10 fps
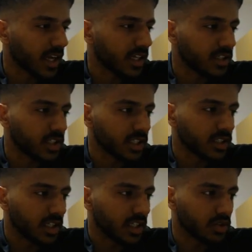energy
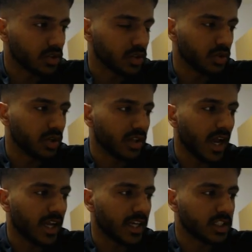is equal to
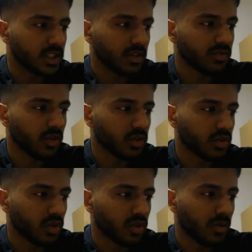the energy of this
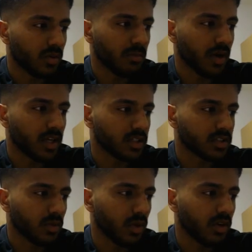photon minus
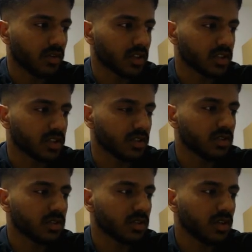the work function,
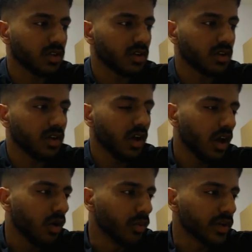
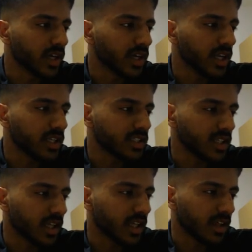we can clearly see
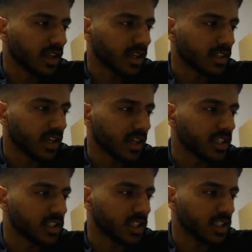that the kinetic
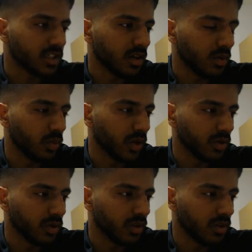energy
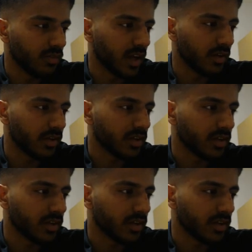will vary